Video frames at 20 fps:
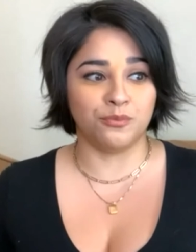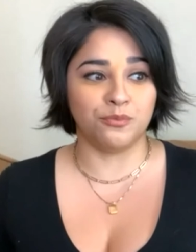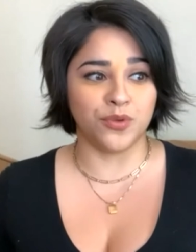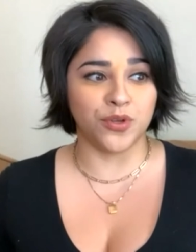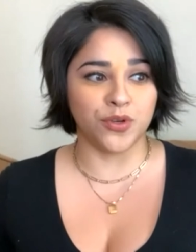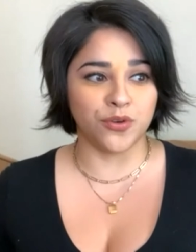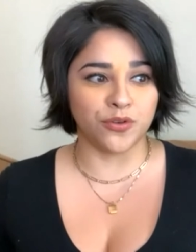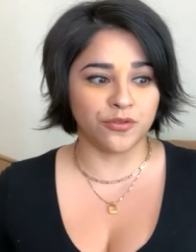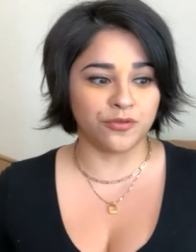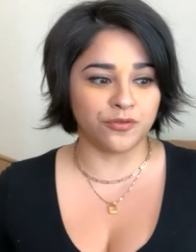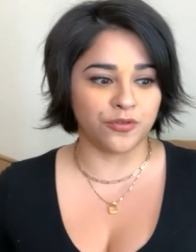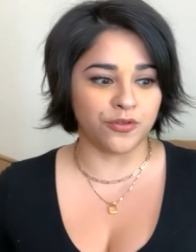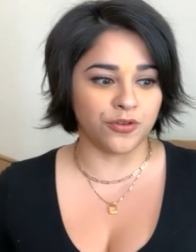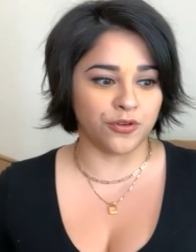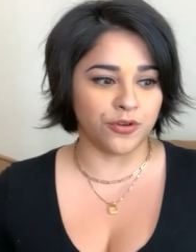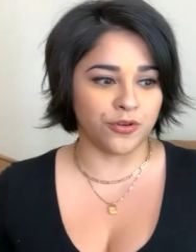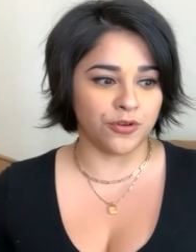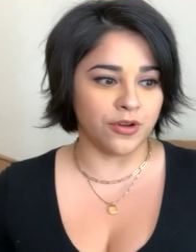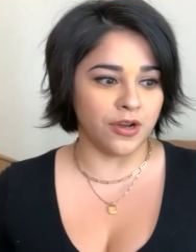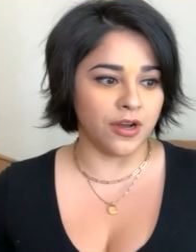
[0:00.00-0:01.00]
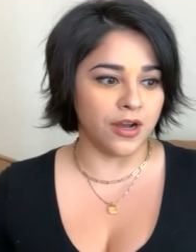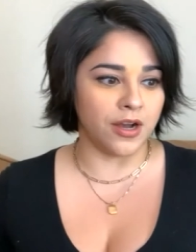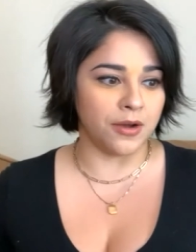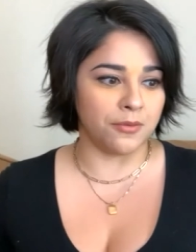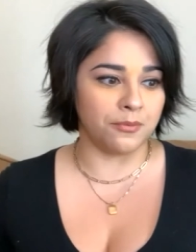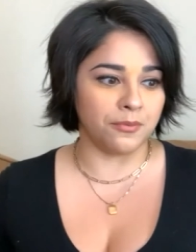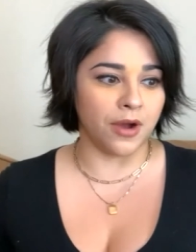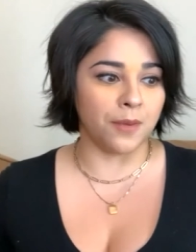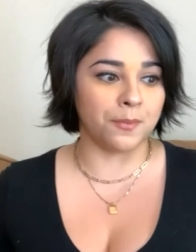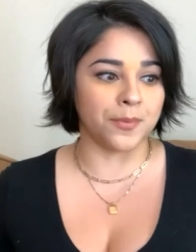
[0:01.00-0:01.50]
beautiful
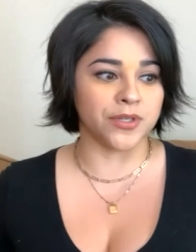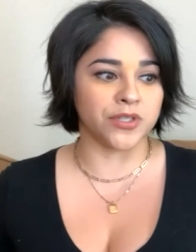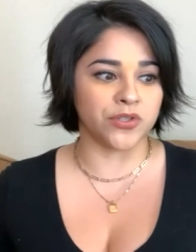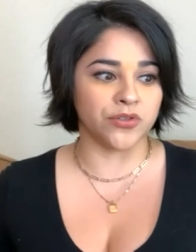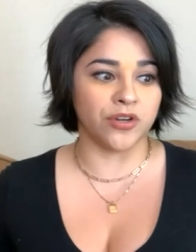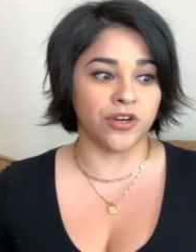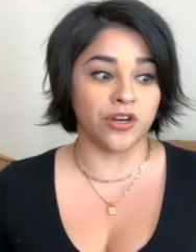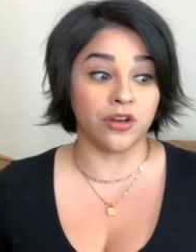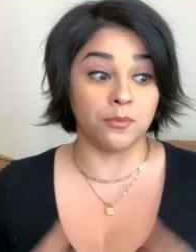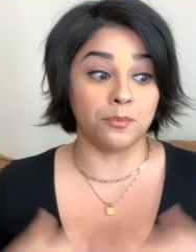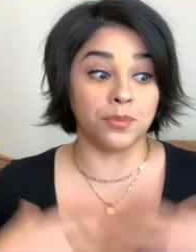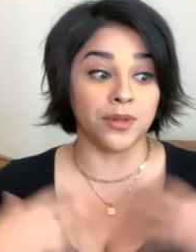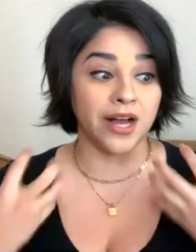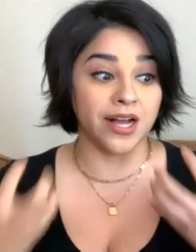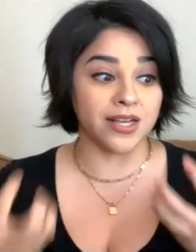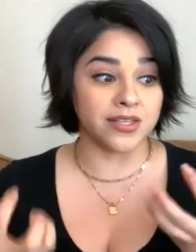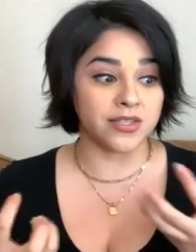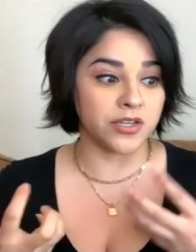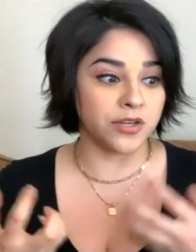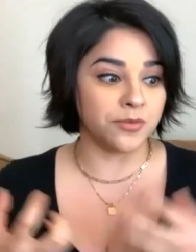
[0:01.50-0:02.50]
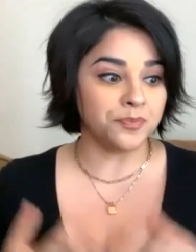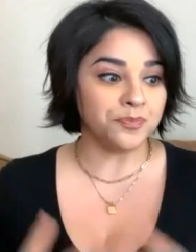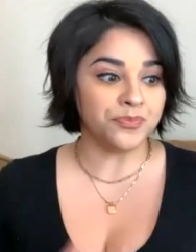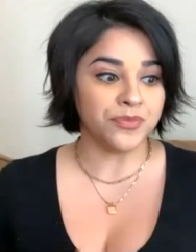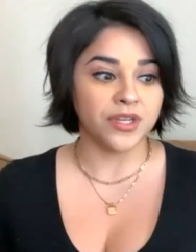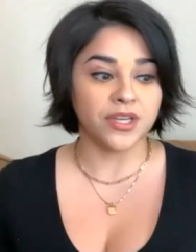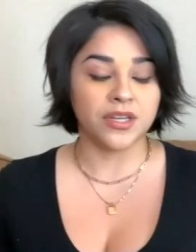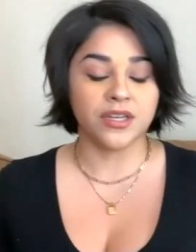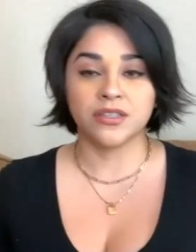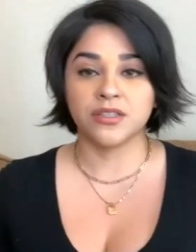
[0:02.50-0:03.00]
um, opportunity to blossom,
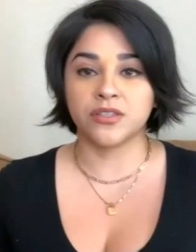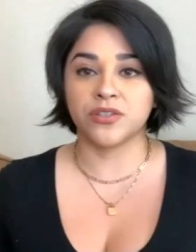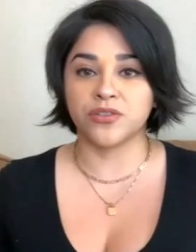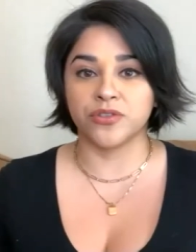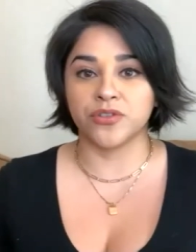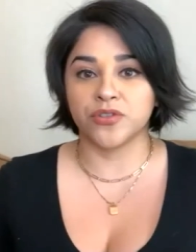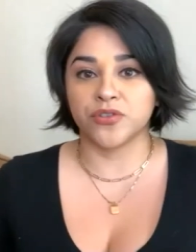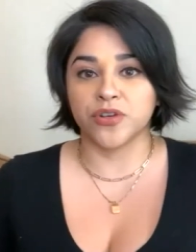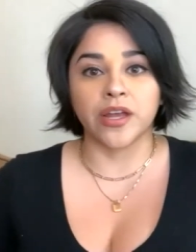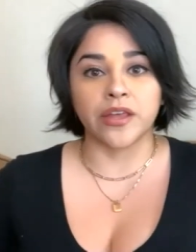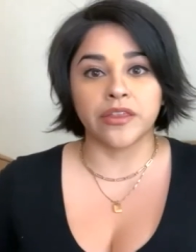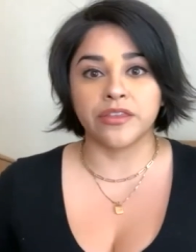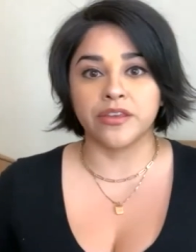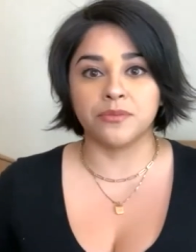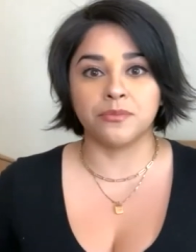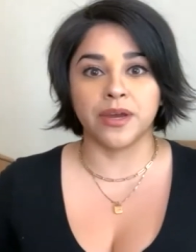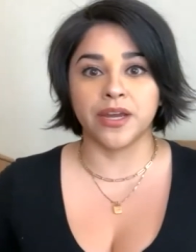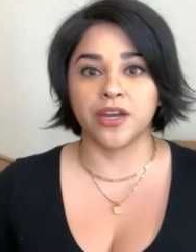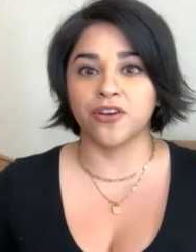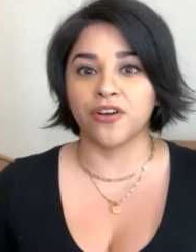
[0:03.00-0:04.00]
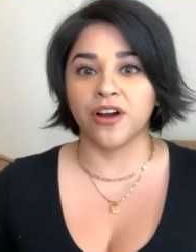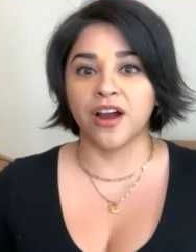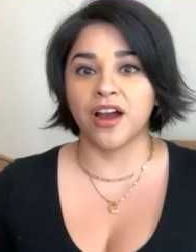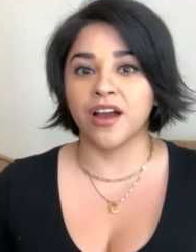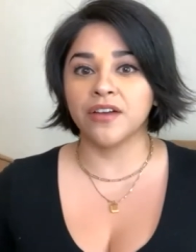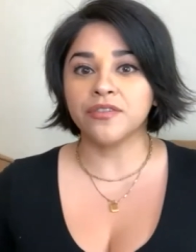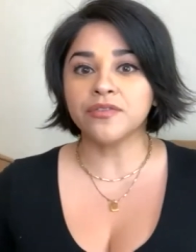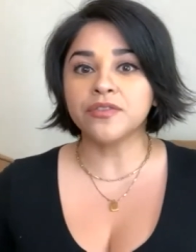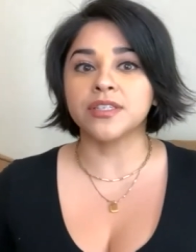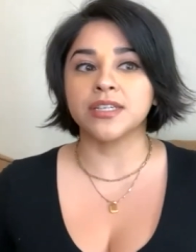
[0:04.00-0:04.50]
to strengthen my
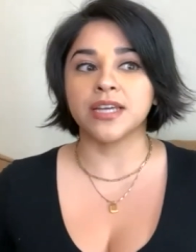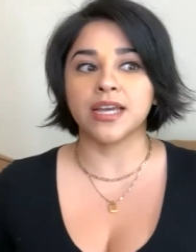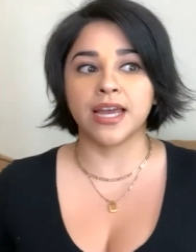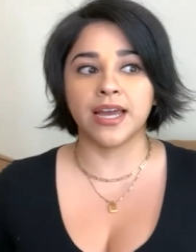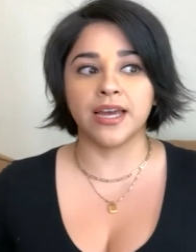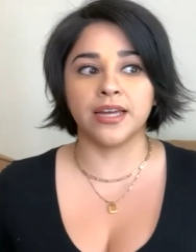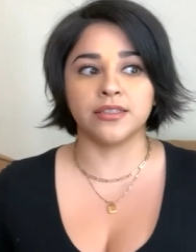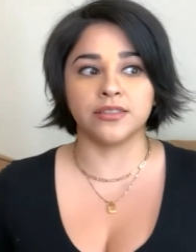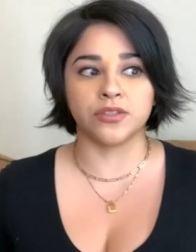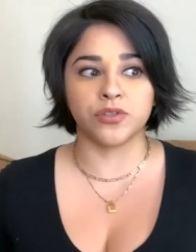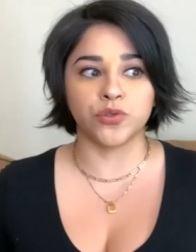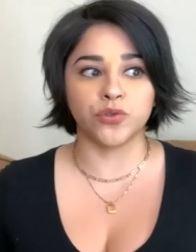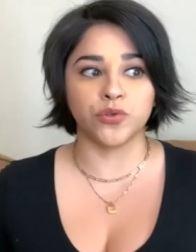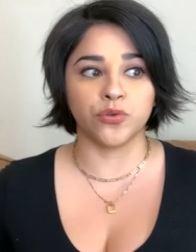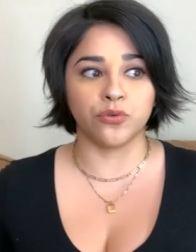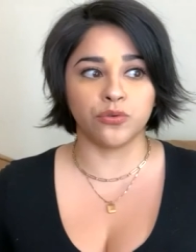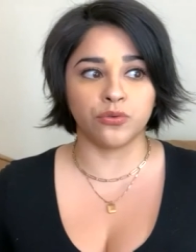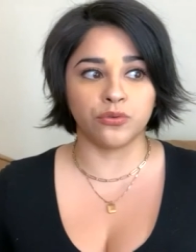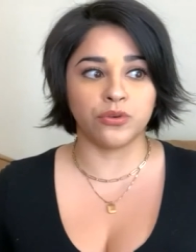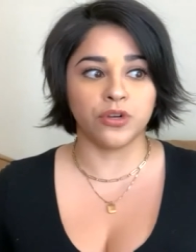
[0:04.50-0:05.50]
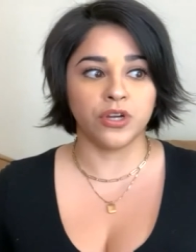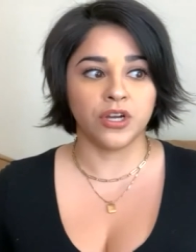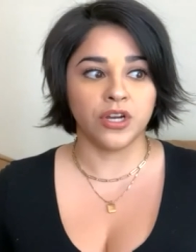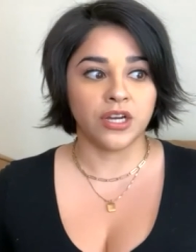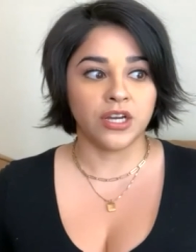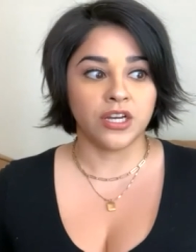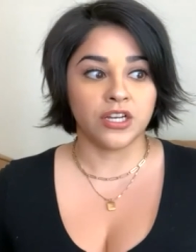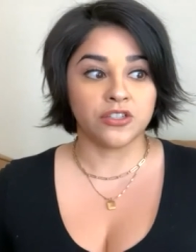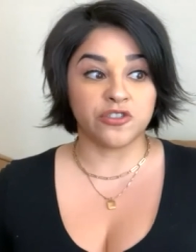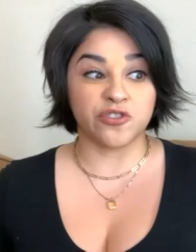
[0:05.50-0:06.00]
craft, and to
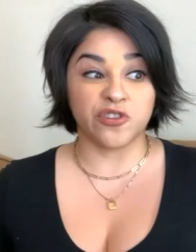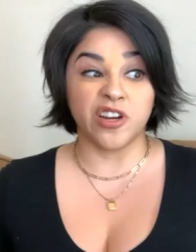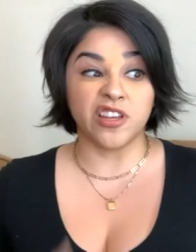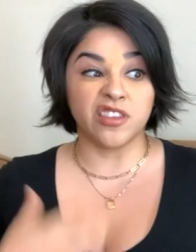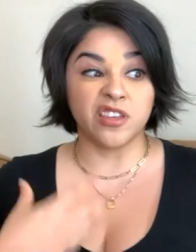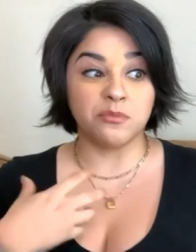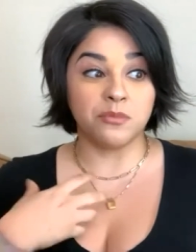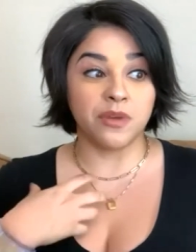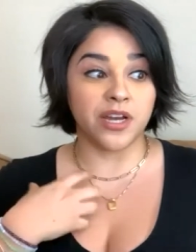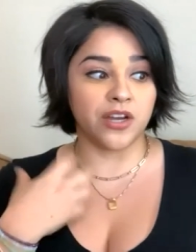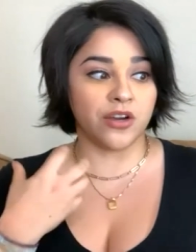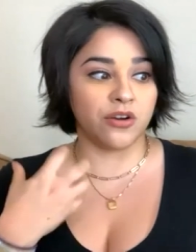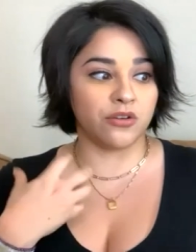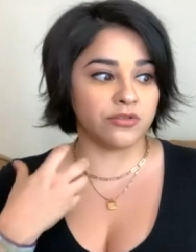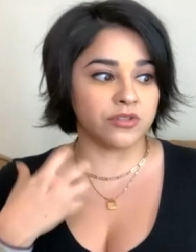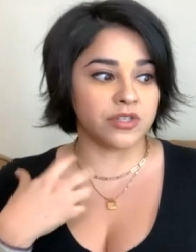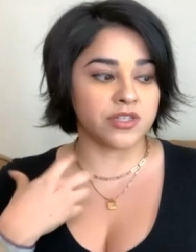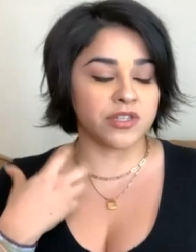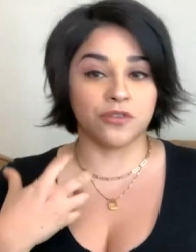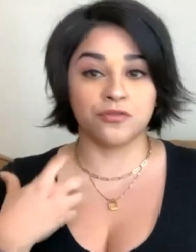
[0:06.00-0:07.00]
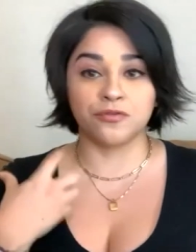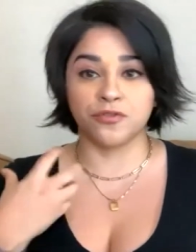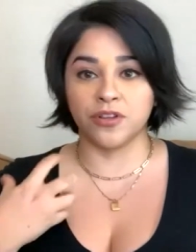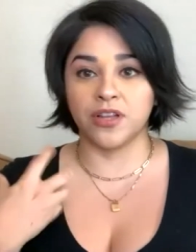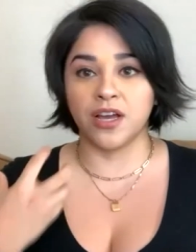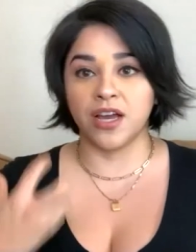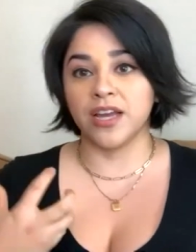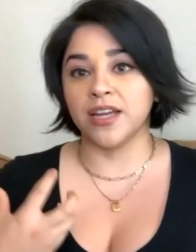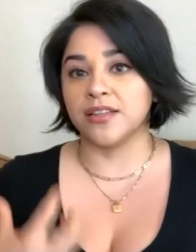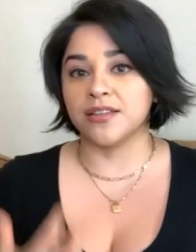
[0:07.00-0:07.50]
strengthen my own self
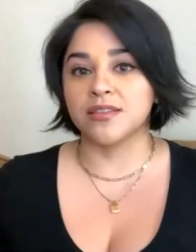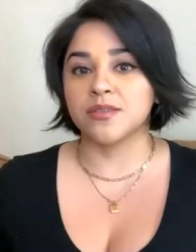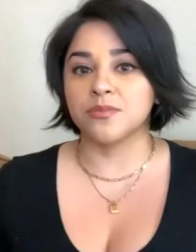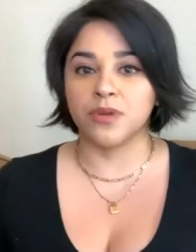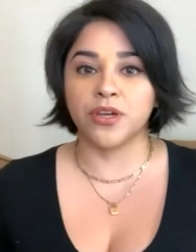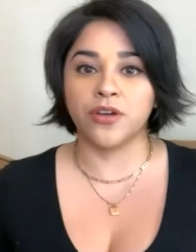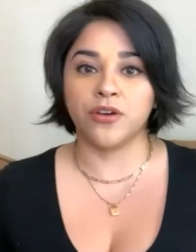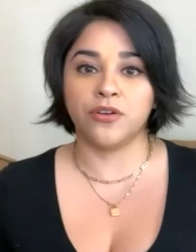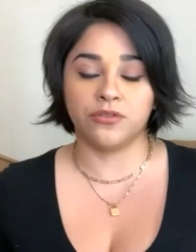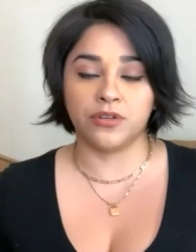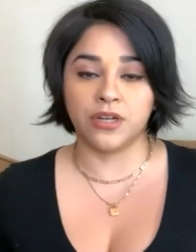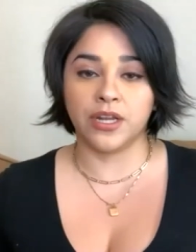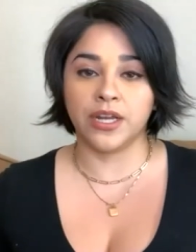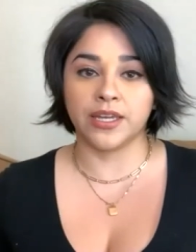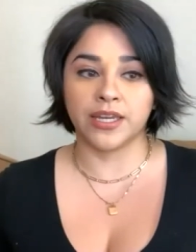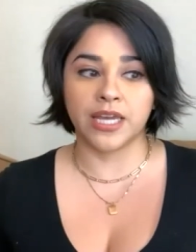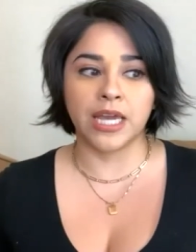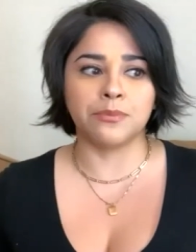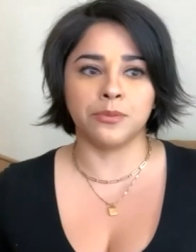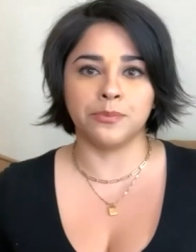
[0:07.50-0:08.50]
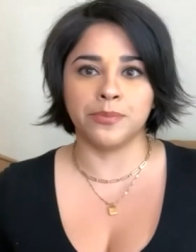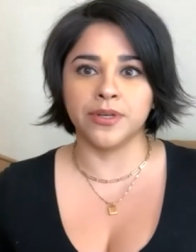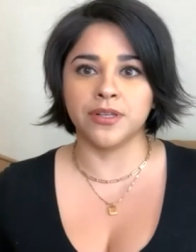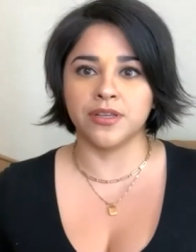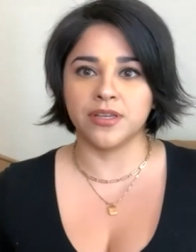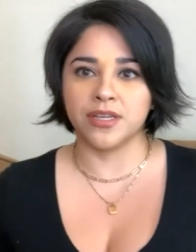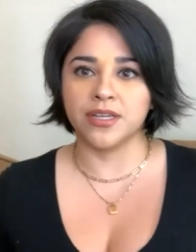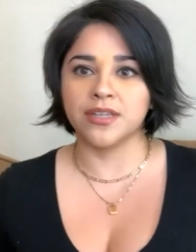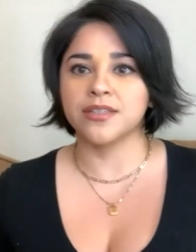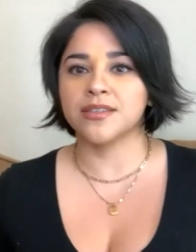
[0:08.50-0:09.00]
reliance, my own like
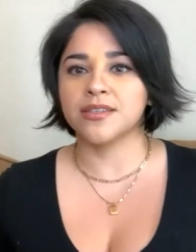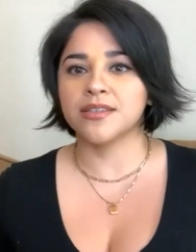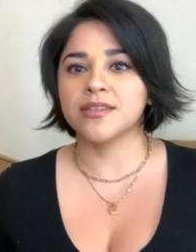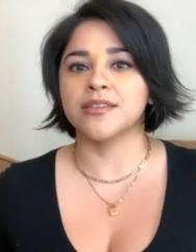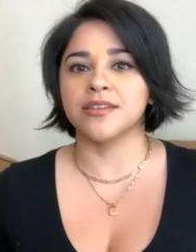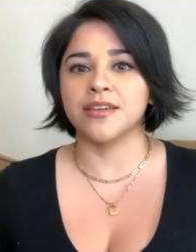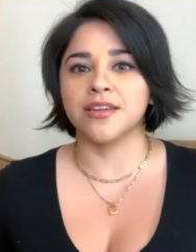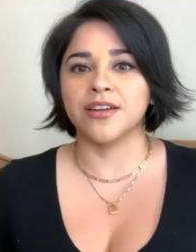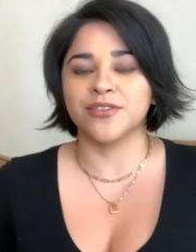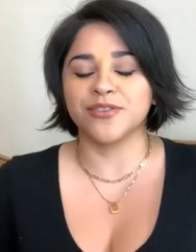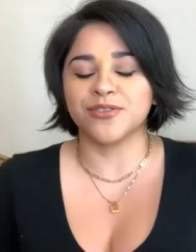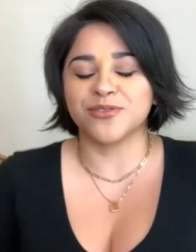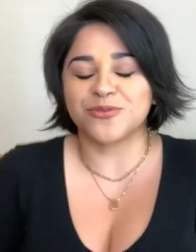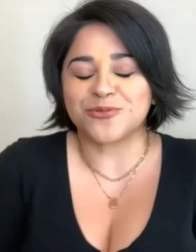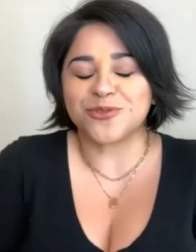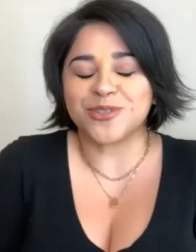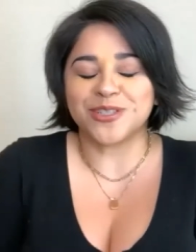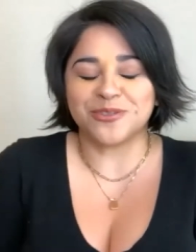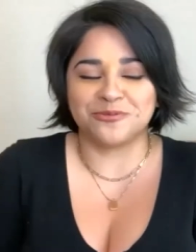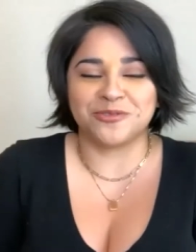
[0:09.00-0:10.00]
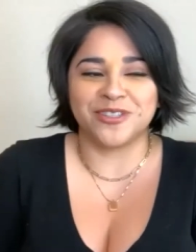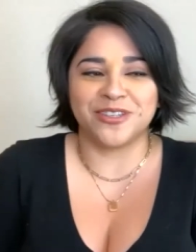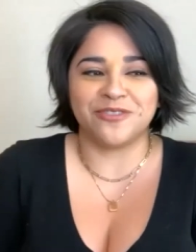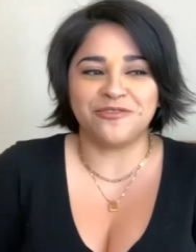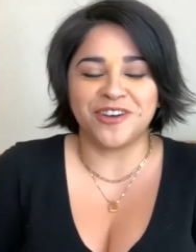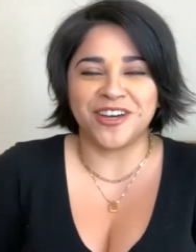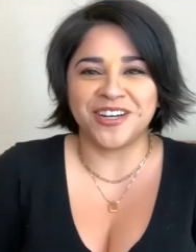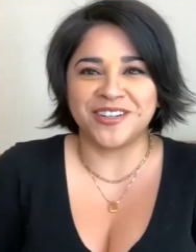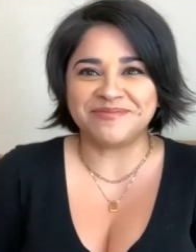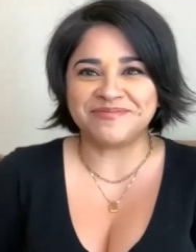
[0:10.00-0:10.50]
capabilities. You know, it was really, really
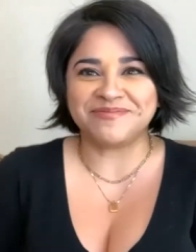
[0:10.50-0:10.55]
fun.